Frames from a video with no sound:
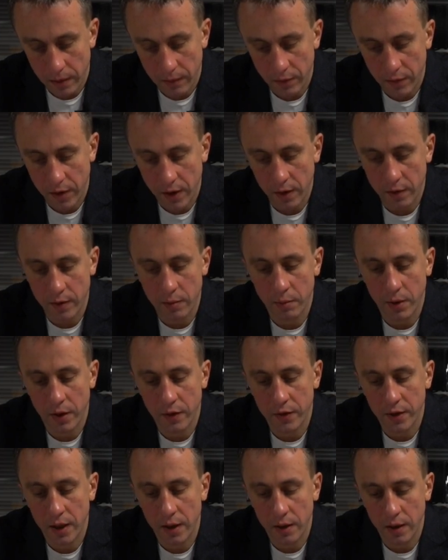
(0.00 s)
Tell us about
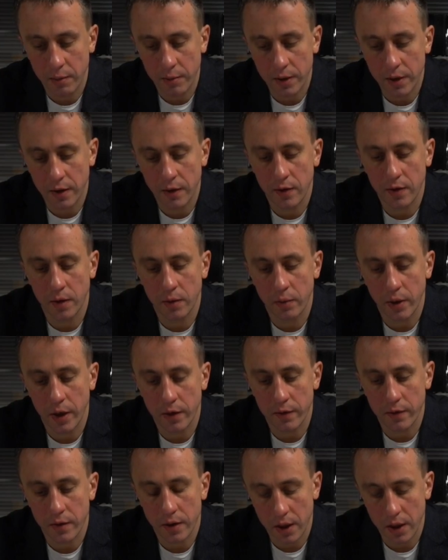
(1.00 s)
scalability in Waves.